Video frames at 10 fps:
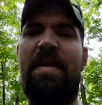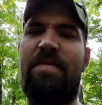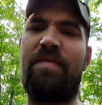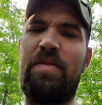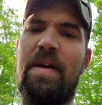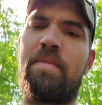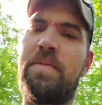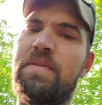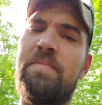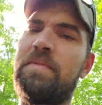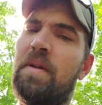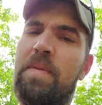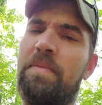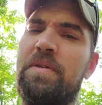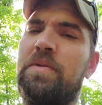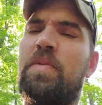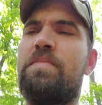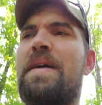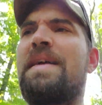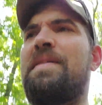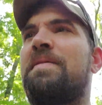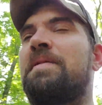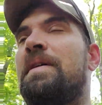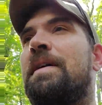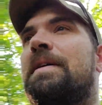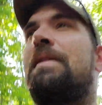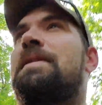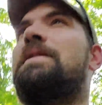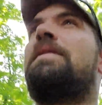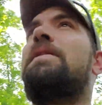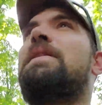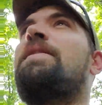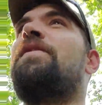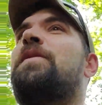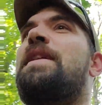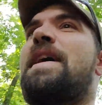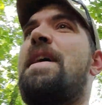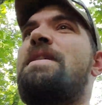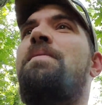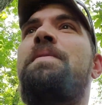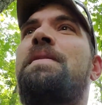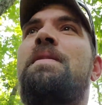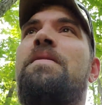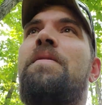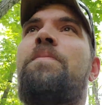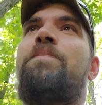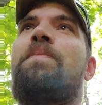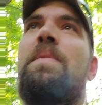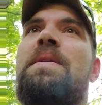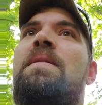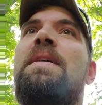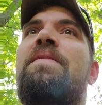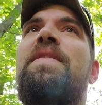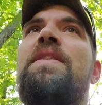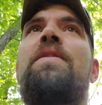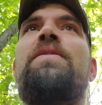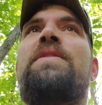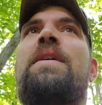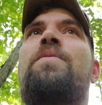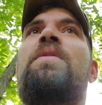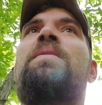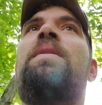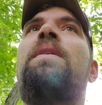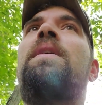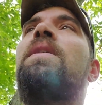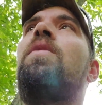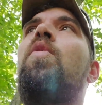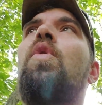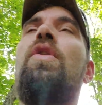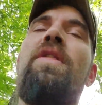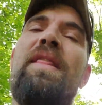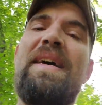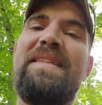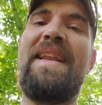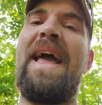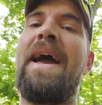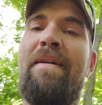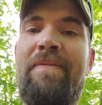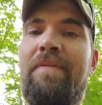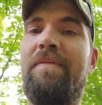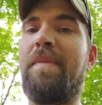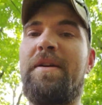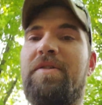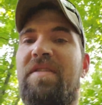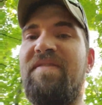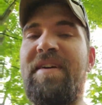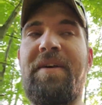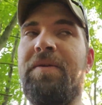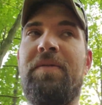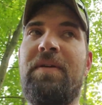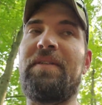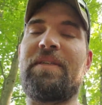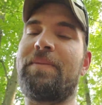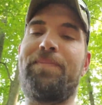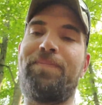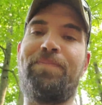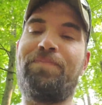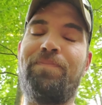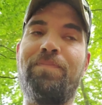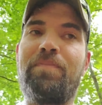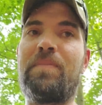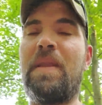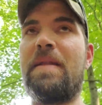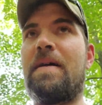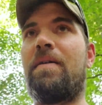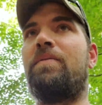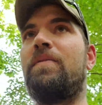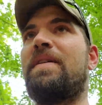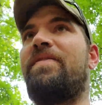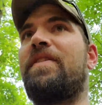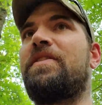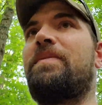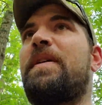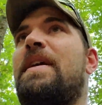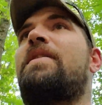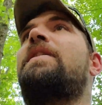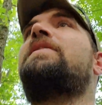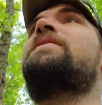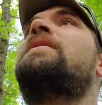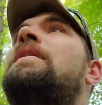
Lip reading: that a few times. Some people just weren't biting. You know, even when they had like vehicles that were worth less than half my trade value, I was like, no, we got to figure something out here.